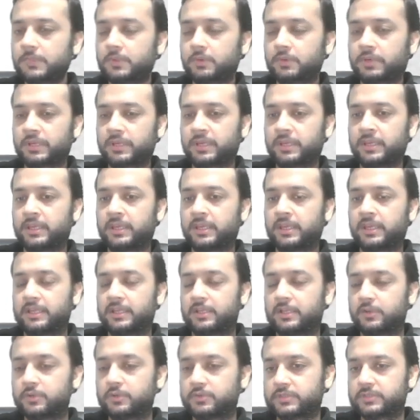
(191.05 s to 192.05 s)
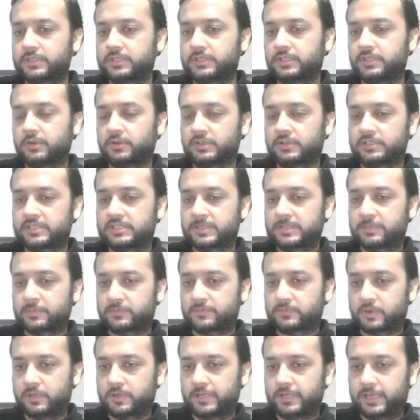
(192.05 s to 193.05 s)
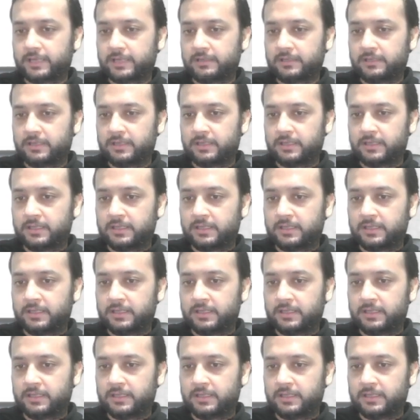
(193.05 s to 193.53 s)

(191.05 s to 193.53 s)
Okay, now using the concept of solid angle,